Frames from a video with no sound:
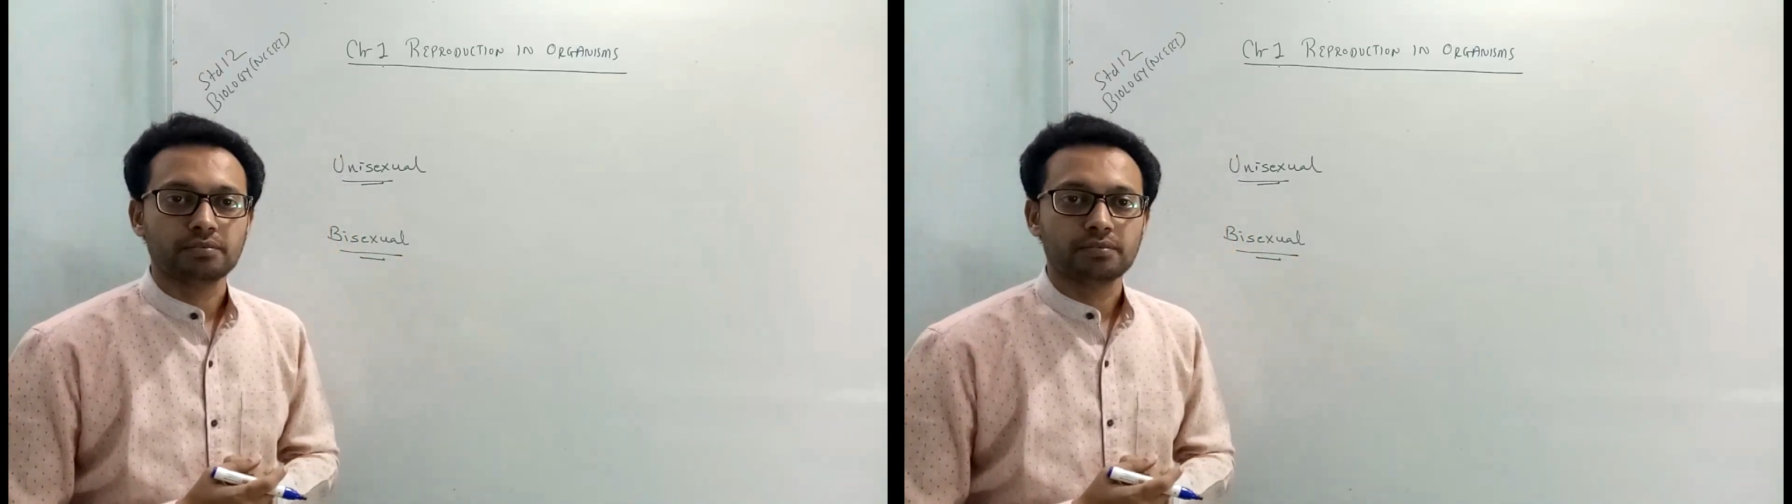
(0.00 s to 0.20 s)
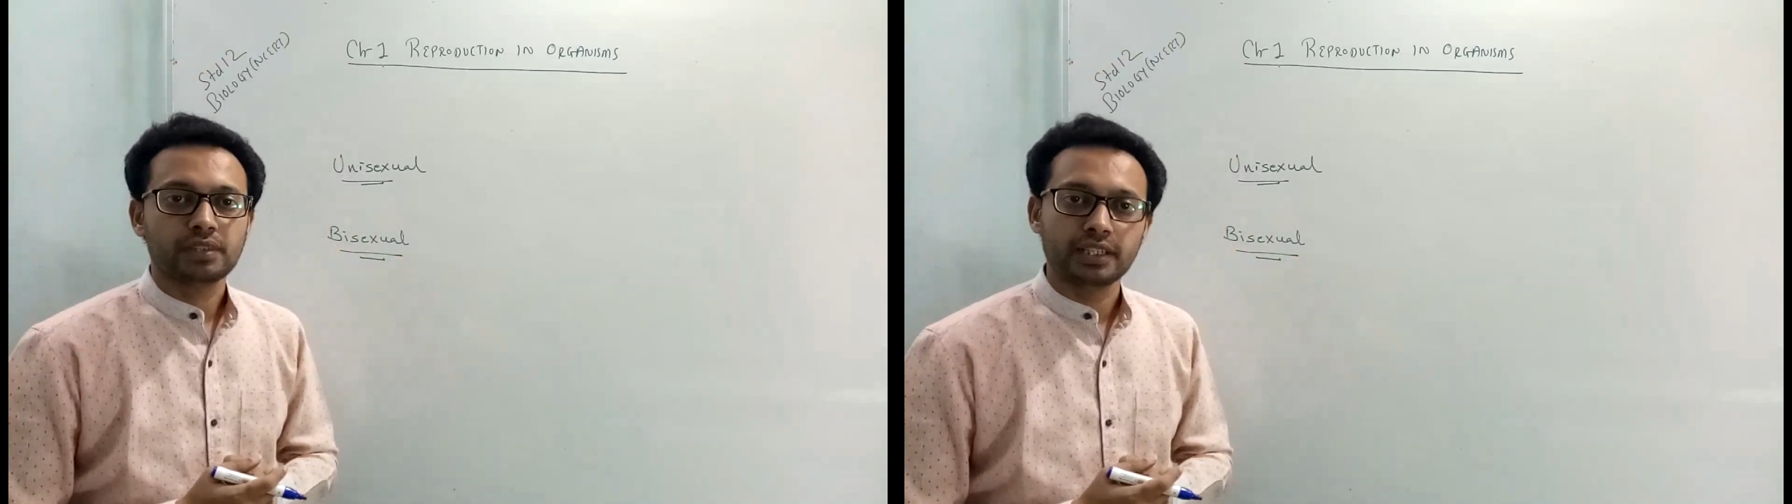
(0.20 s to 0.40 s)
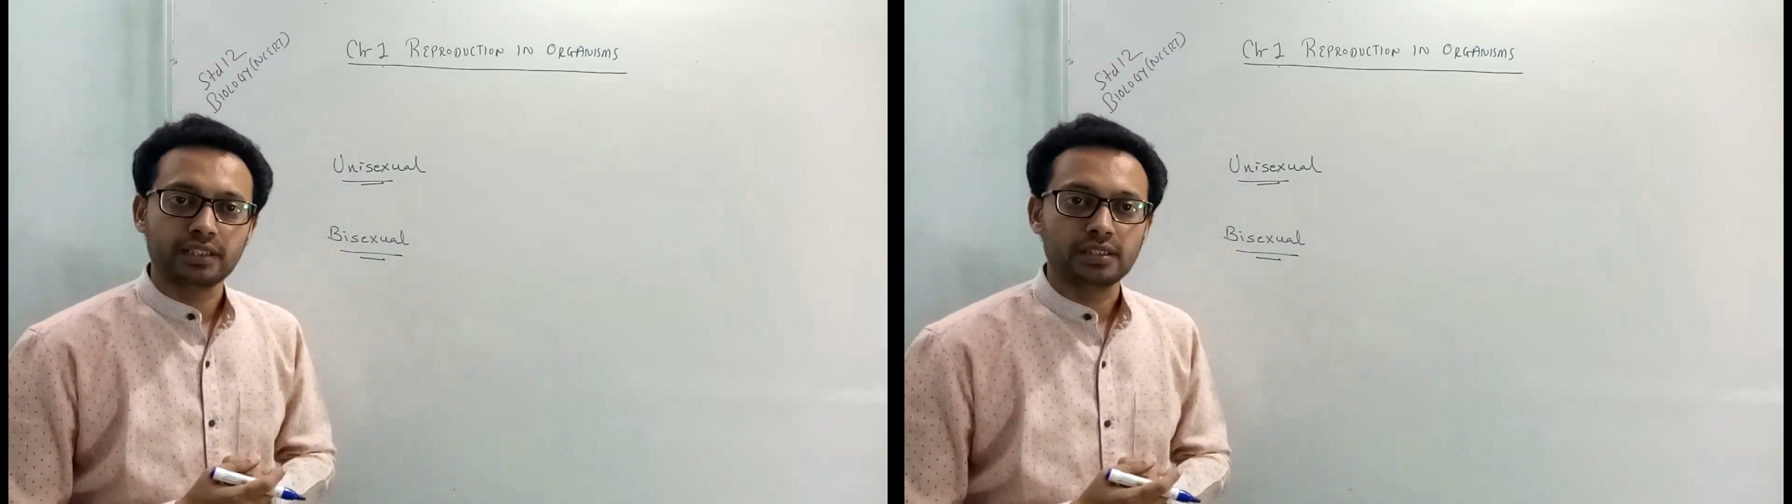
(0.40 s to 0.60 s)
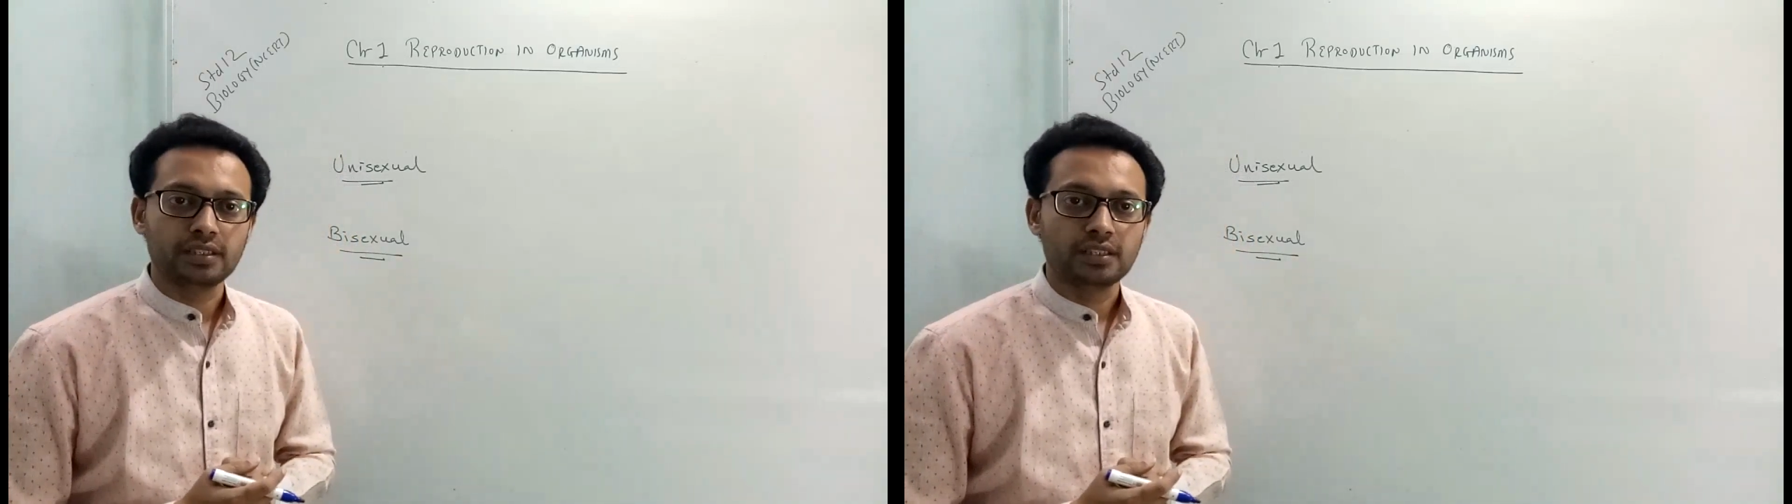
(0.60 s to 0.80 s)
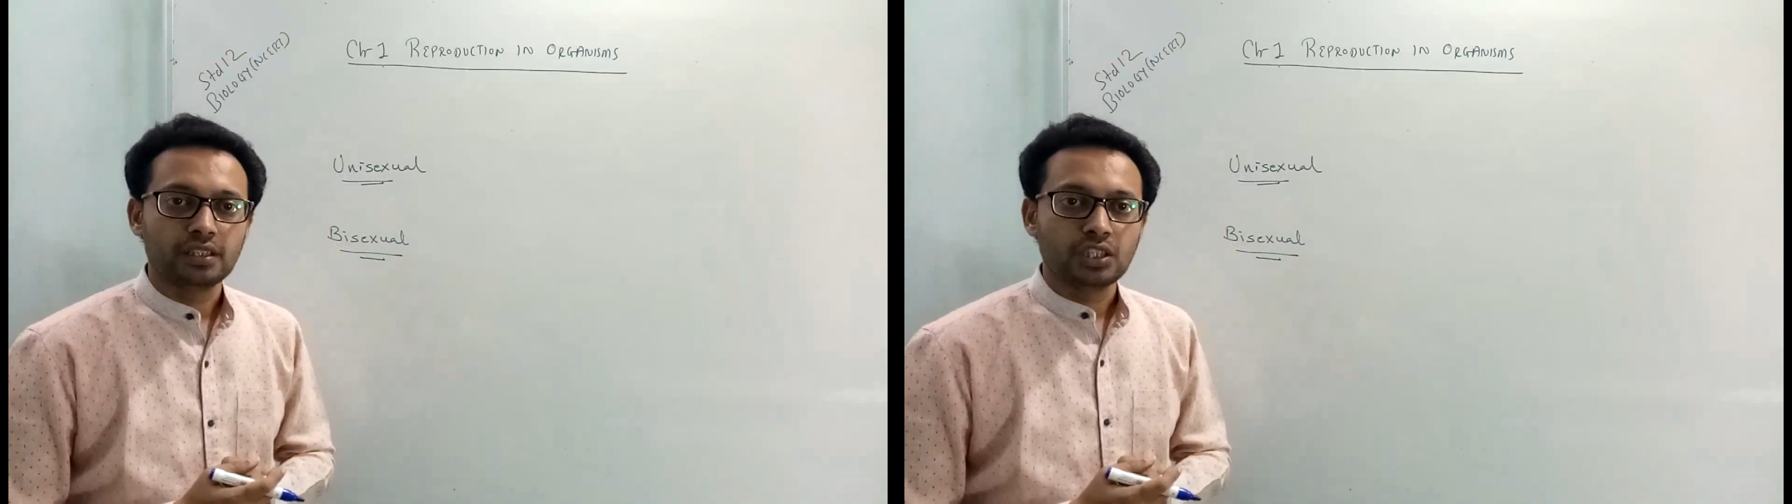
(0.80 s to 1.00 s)
Clear?
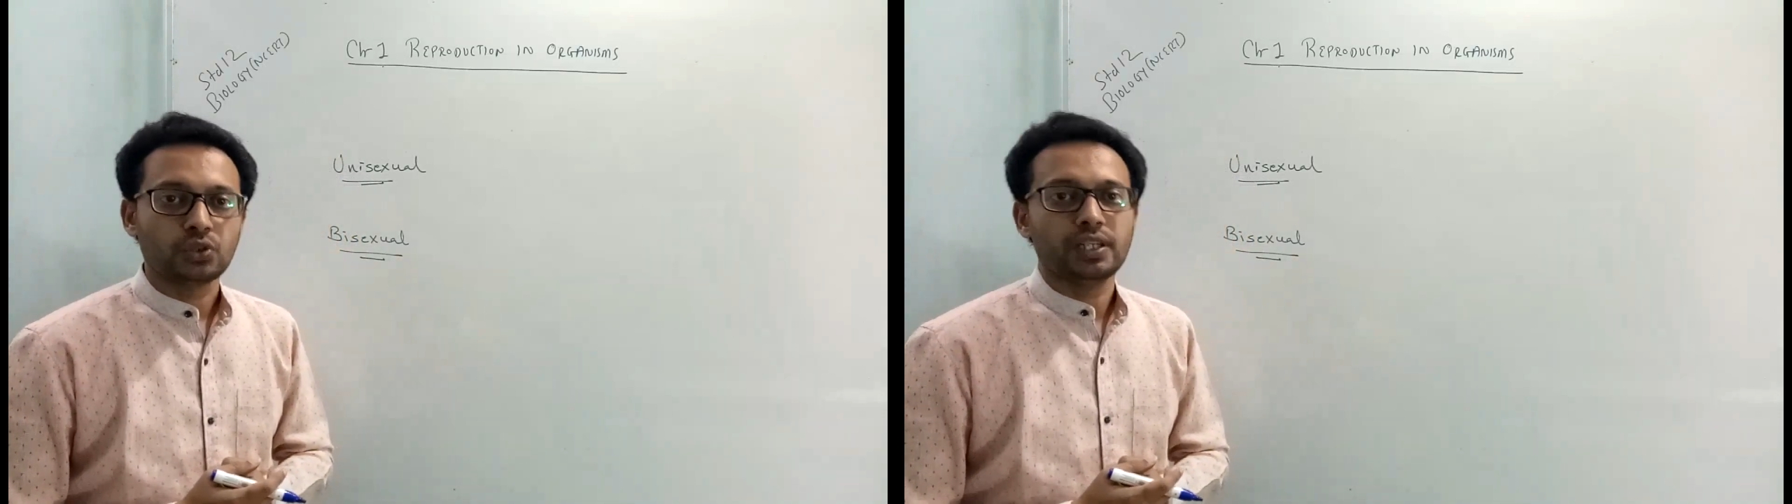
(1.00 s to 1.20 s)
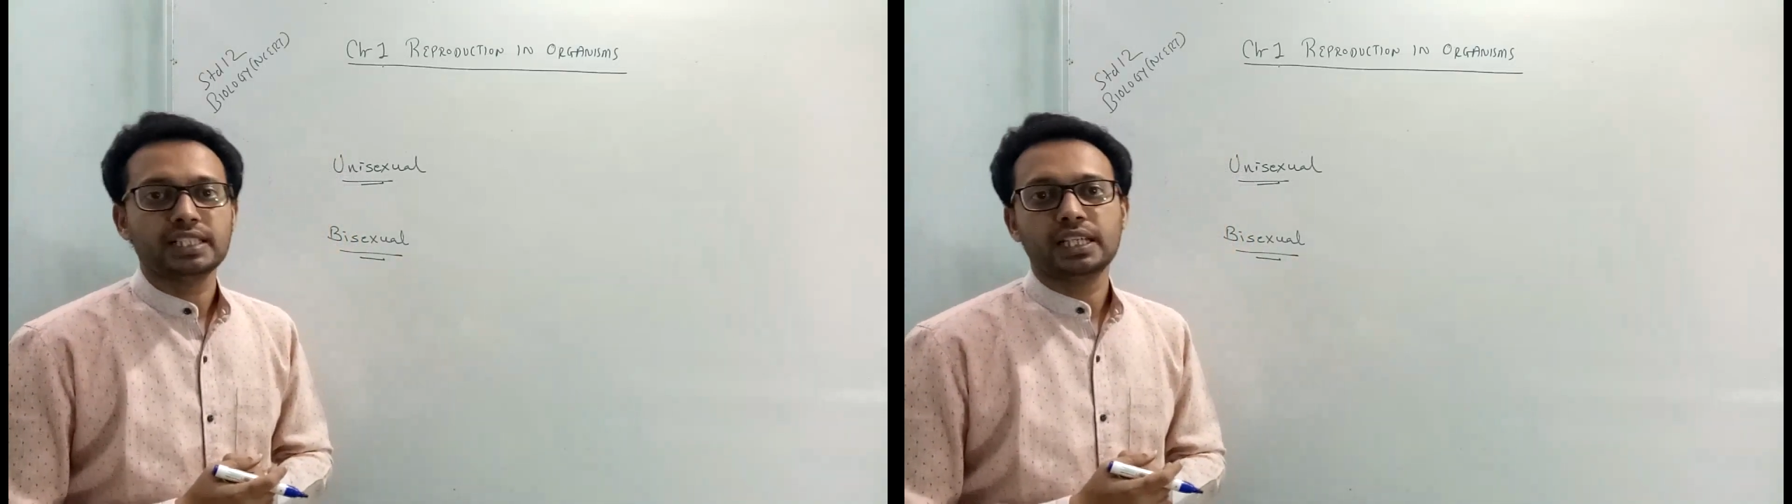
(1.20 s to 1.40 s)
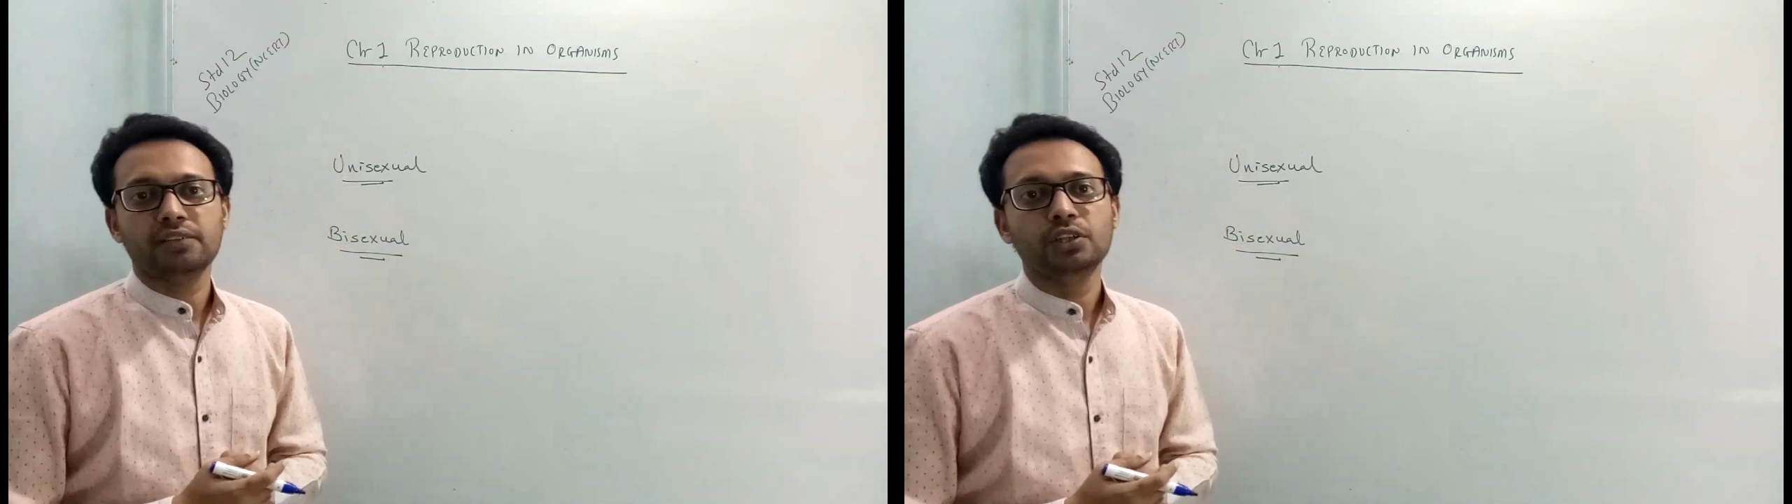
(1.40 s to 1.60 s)
So let's have